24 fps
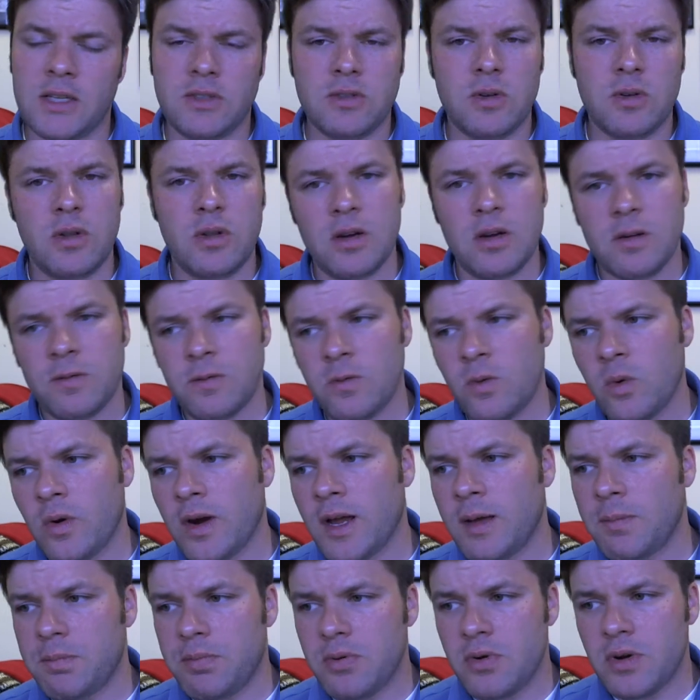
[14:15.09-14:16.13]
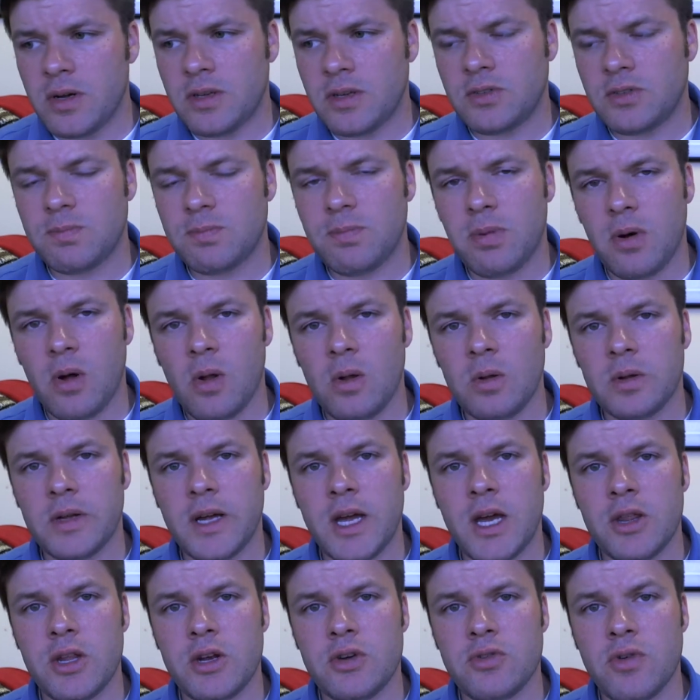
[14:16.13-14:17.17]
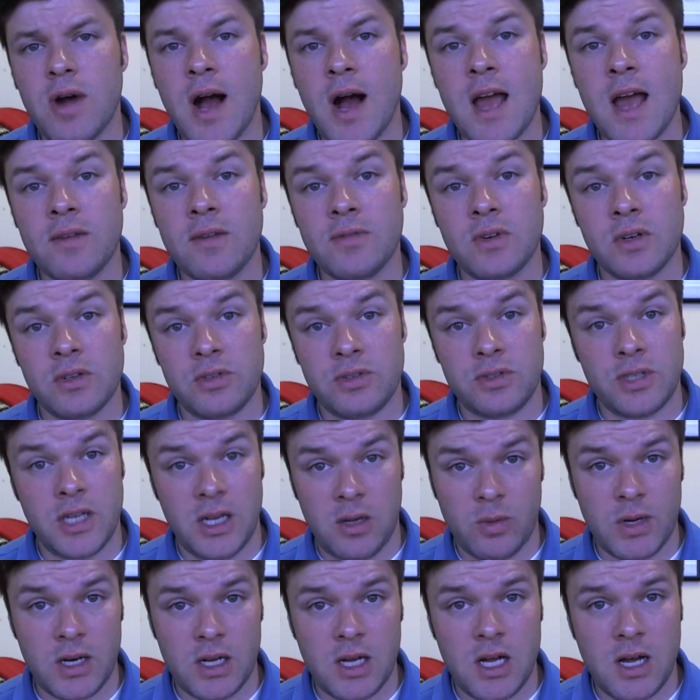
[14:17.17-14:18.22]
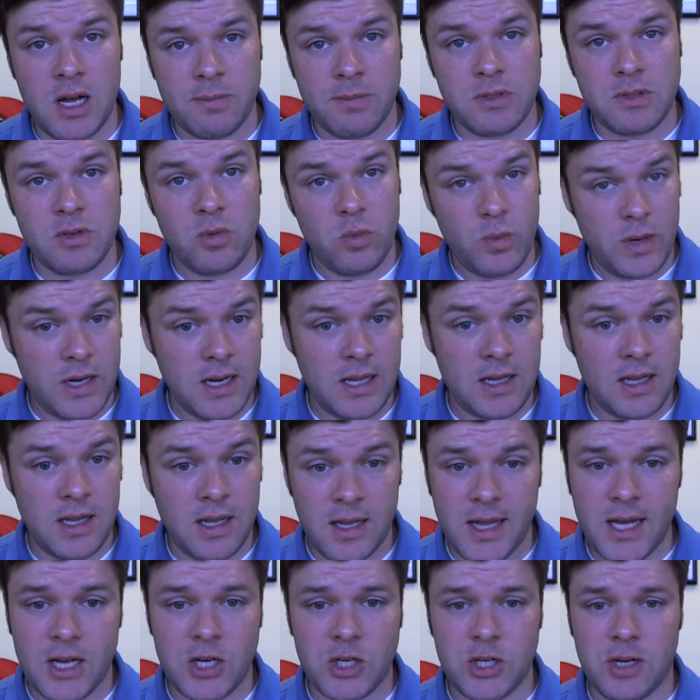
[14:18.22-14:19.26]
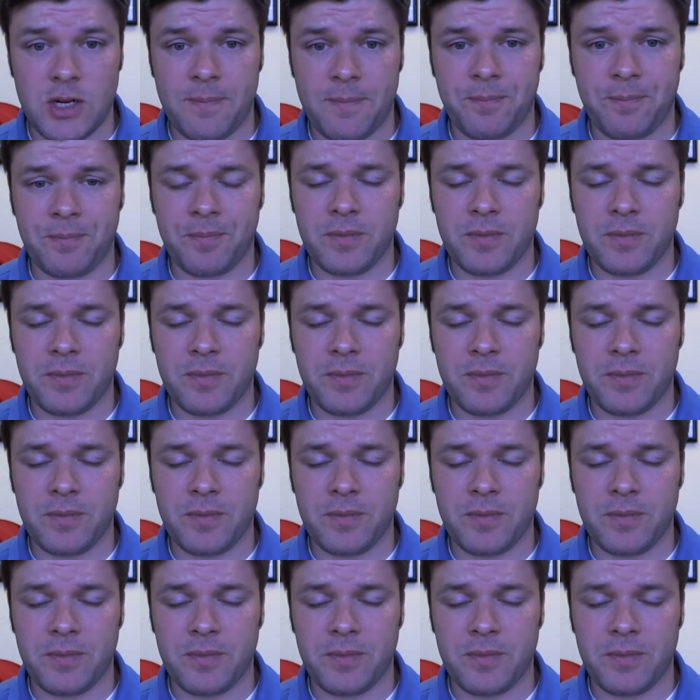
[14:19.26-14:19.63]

and so therefore it puts Polk in the driver's seat when it comes to winning the election.